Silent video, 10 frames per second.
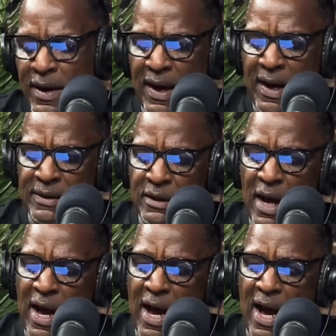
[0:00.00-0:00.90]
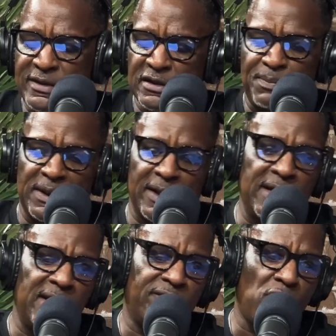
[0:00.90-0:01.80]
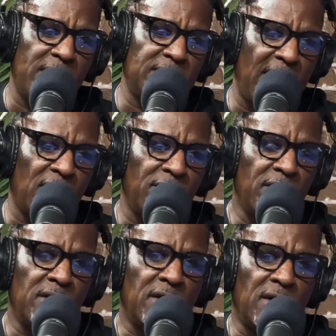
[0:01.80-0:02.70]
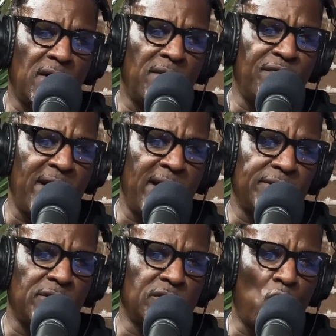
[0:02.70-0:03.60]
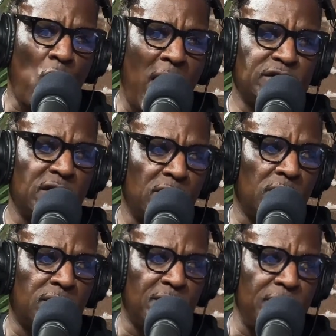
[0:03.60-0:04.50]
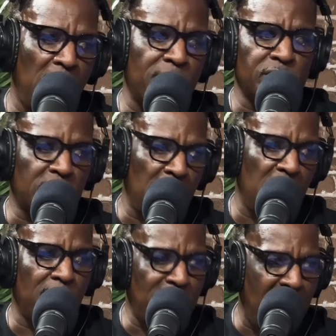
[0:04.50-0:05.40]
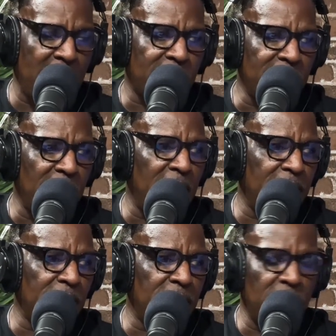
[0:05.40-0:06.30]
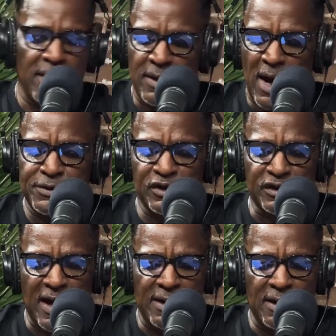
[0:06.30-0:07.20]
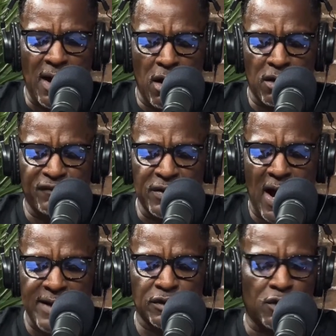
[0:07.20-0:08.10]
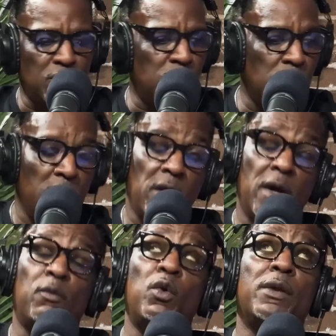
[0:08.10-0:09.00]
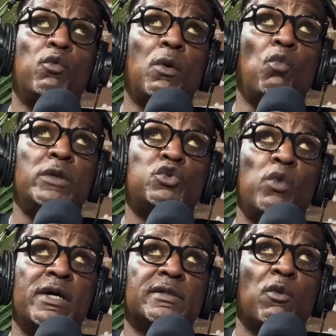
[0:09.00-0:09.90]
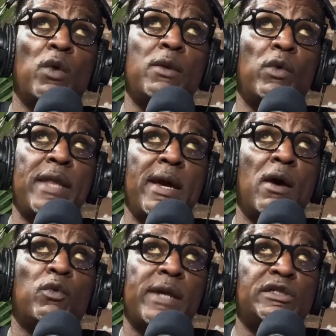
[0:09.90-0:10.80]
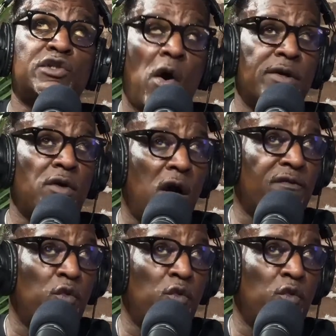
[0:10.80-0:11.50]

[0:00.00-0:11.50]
And I just believe right now that watching the numbers come back and understanding Hungerford High School, which was when they started Hungerford,